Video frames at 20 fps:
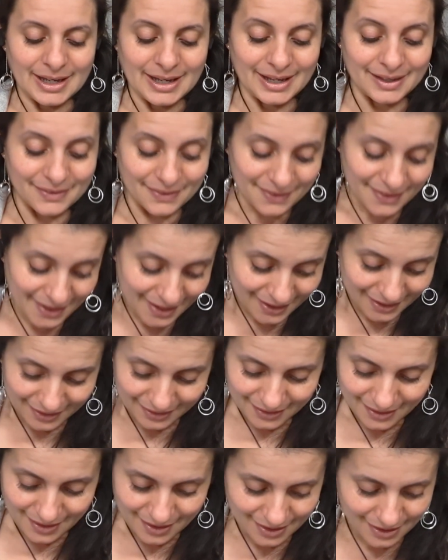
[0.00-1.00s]
And
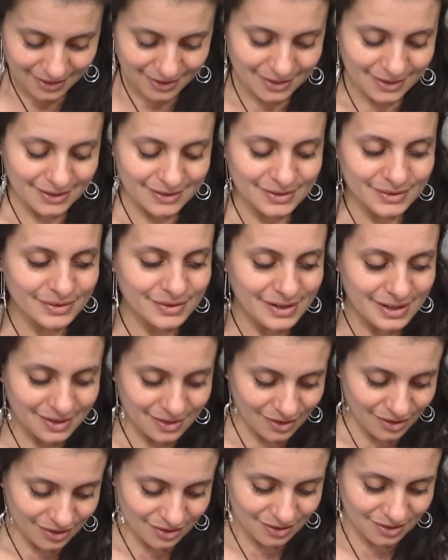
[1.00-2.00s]
then underneath
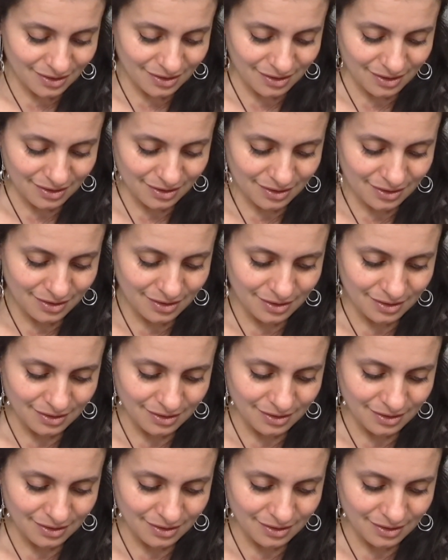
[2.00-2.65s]
her,